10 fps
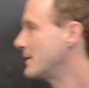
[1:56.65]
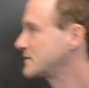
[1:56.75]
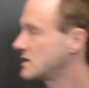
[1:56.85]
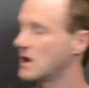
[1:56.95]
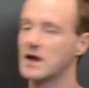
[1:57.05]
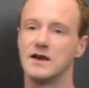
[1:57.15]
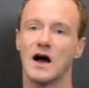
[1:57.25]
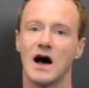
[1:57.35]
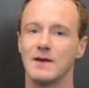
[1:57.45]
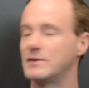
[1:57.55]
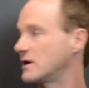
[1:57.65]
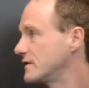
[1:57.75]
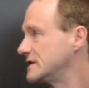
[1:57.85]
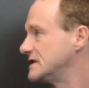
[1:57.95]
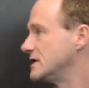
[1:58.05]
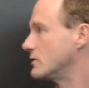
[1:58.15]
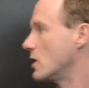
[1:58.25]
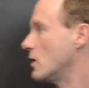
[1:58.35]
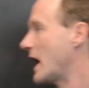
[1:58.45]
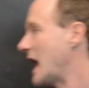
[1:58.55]
epsilon not bigger than
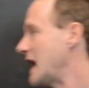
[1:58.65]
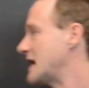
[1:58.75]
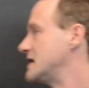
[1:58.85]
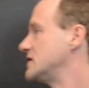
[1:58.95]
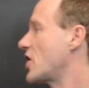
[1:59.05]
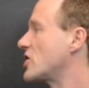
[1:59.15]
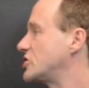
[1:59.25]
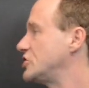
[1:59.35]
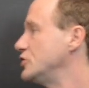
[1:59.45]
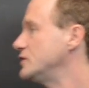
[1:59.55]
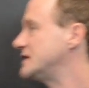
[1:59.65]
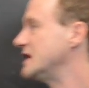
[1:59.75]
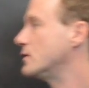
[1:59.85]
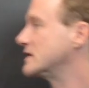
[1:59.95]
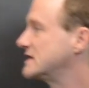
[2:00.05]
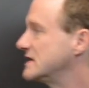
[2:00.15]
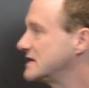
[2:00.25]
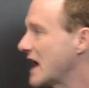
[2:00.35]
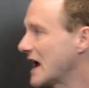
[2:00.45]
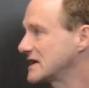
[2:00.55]
zero and two
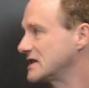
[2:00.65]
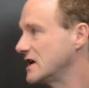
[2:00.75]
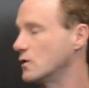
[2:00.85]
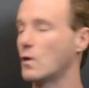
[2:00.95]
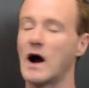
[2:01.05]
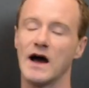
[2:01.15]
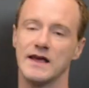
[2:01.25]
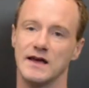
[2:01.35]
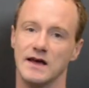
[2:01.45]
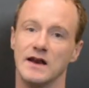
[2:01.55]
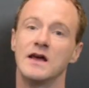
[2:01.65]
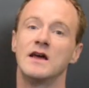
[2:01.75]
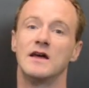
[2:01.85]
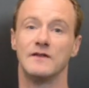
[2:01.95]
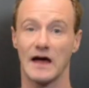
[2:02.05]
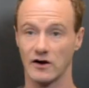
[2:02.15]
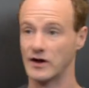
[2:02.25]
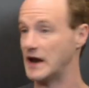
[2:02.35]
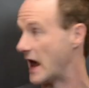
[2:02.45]
sequences x and y n that are in